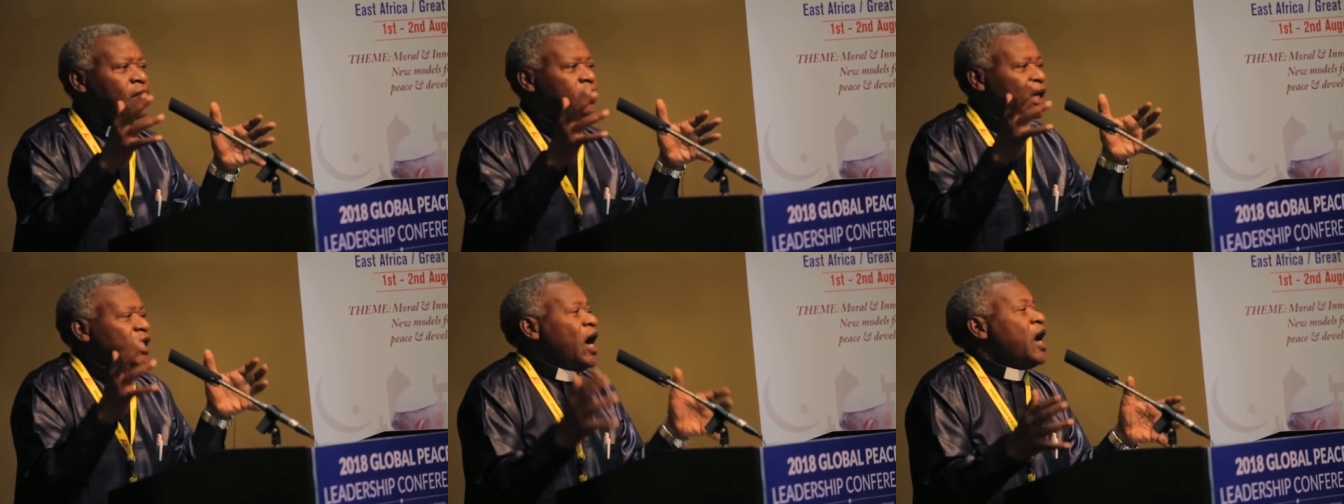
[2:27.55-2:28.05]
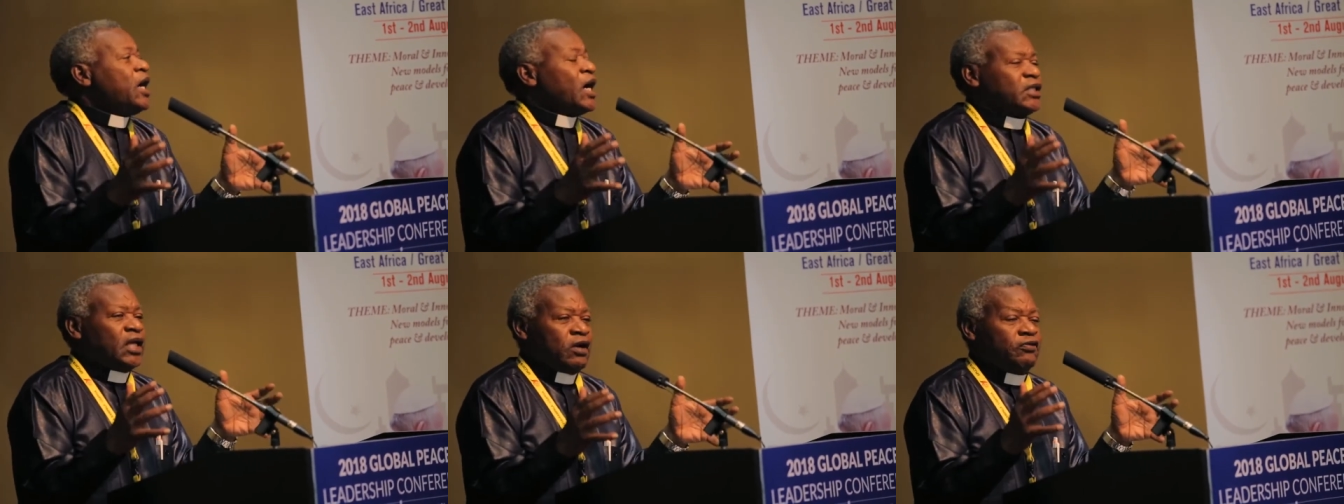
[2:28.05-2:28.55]
the
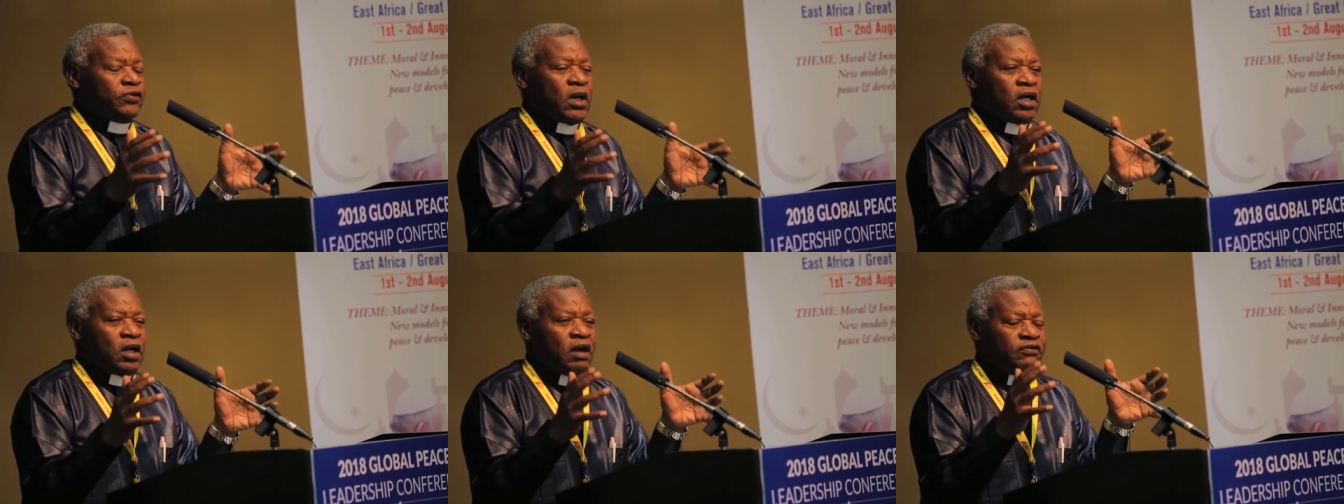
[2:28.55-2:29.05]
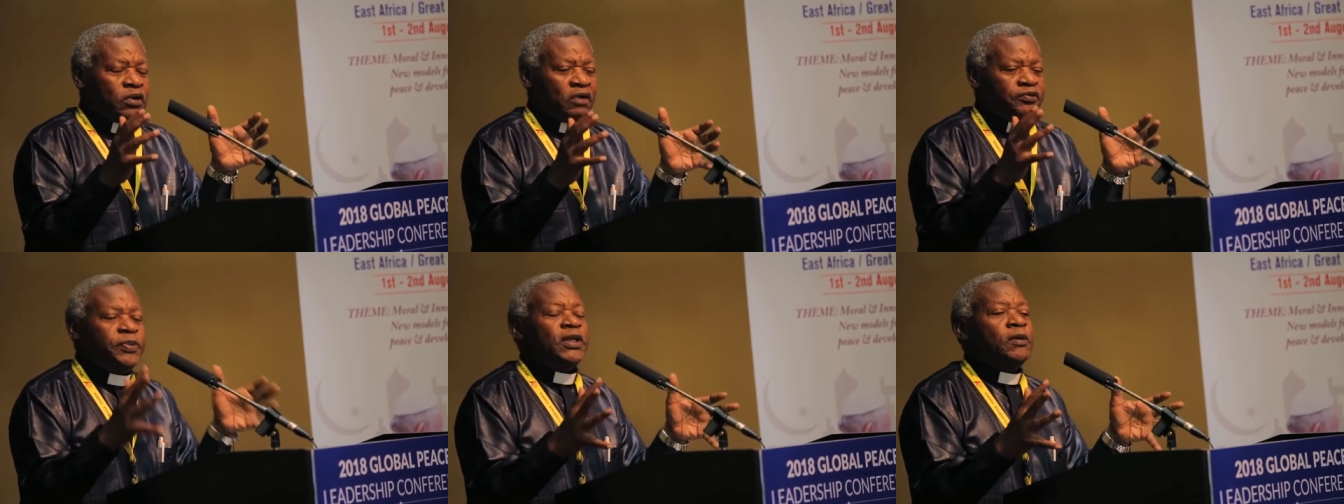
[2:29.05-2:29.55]
character
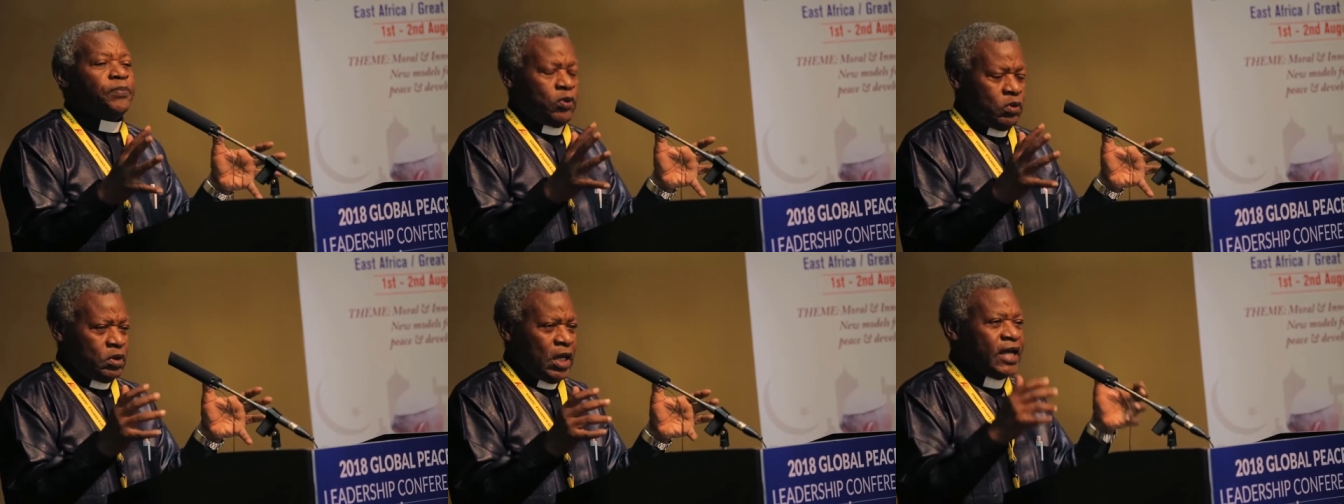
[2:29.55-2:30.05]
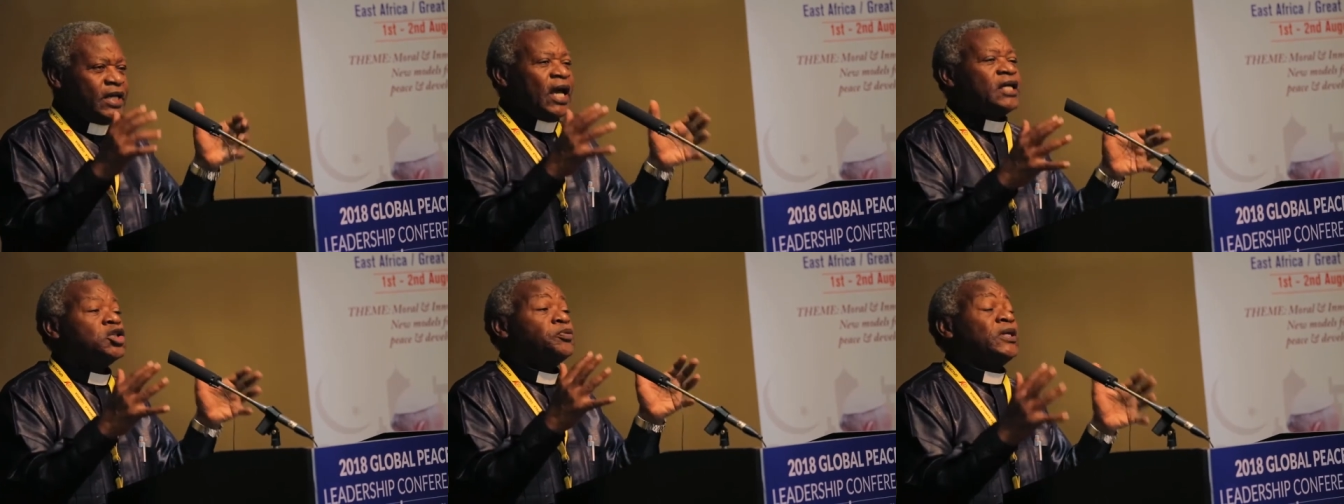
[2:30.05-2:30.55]
of people, and
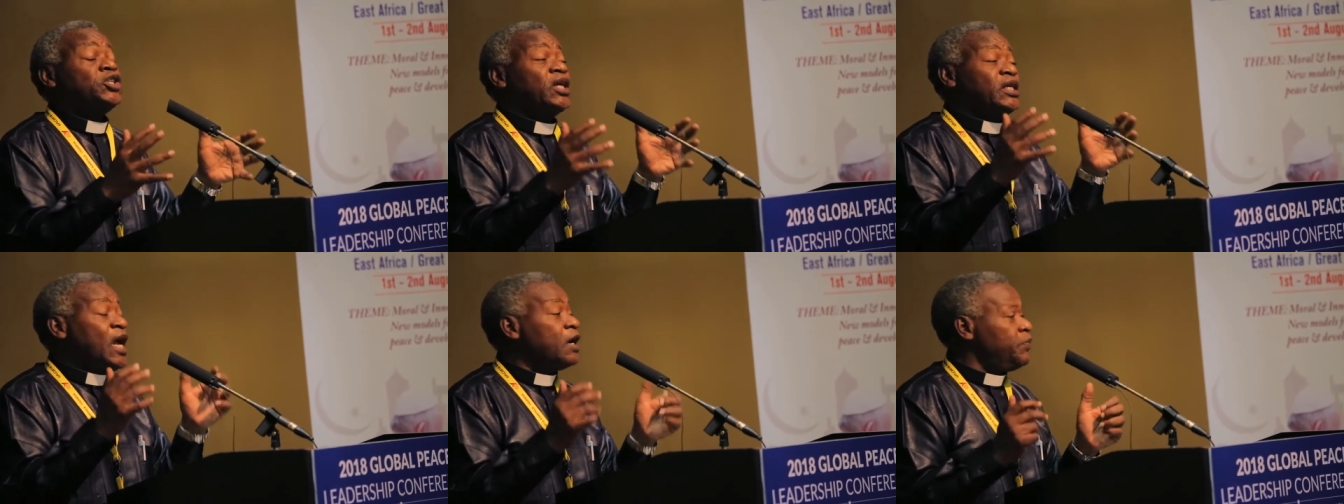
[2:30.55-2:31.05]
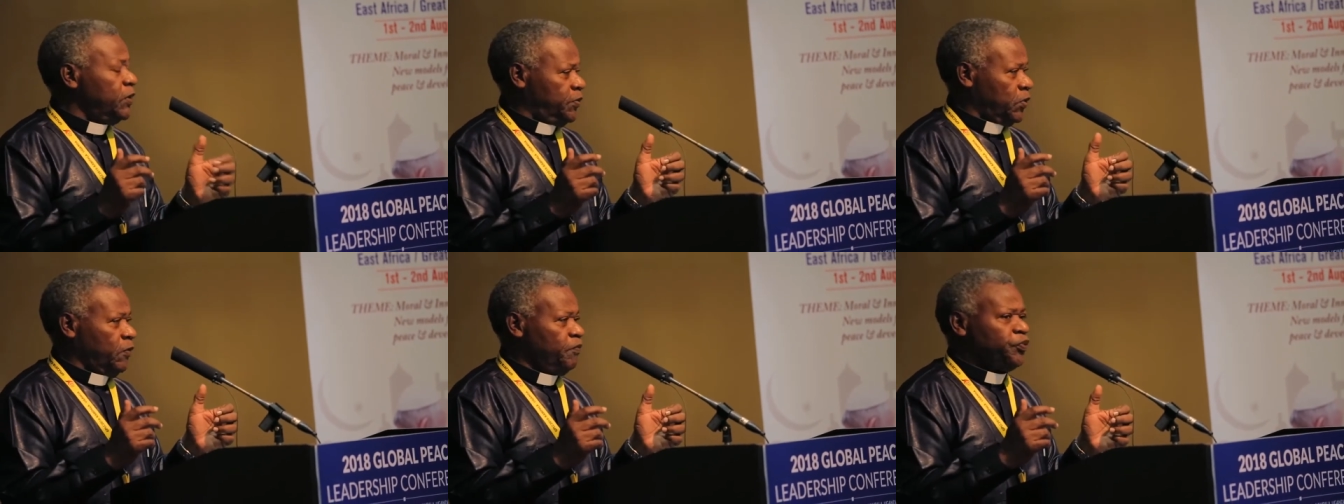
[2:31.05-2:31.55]
especially young
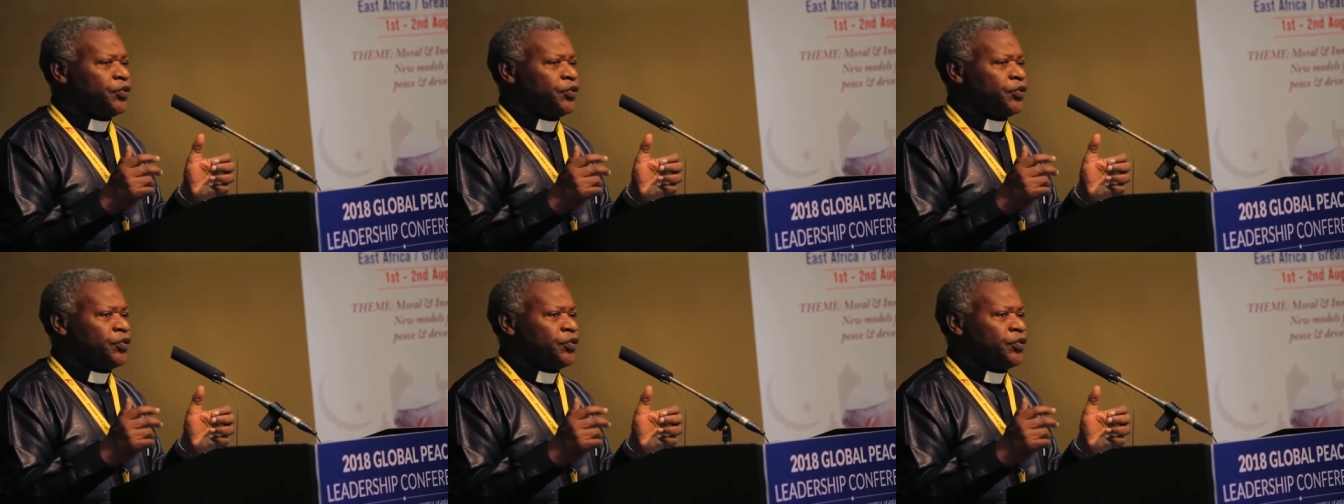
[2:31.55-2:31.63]
people.